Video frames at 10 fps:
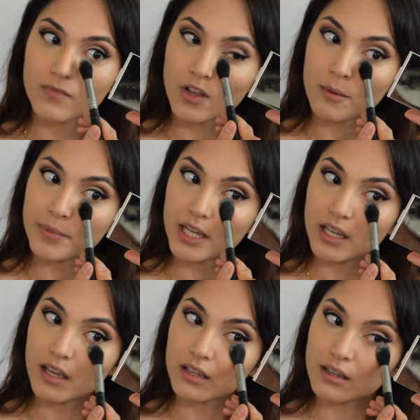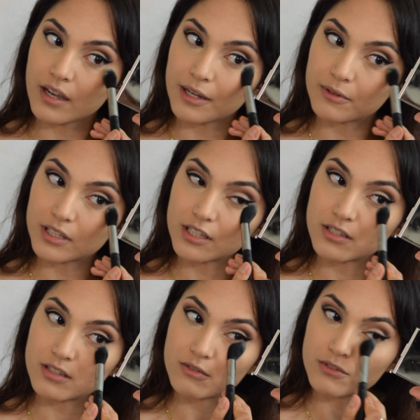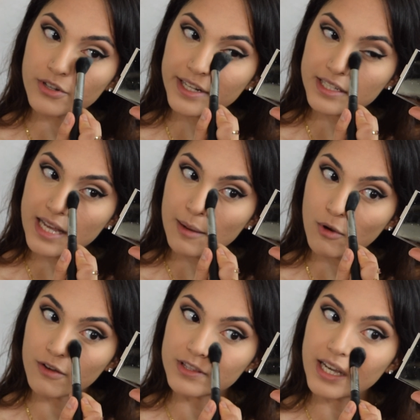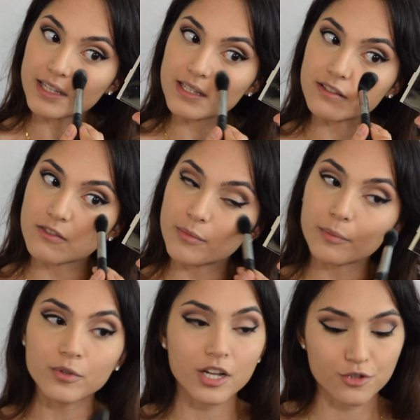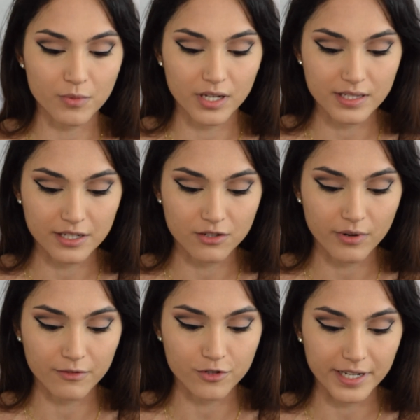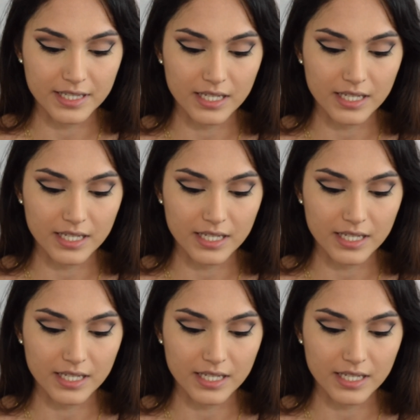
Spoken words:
Not baking. I really do try to tap off the excess of my brush because I do have dry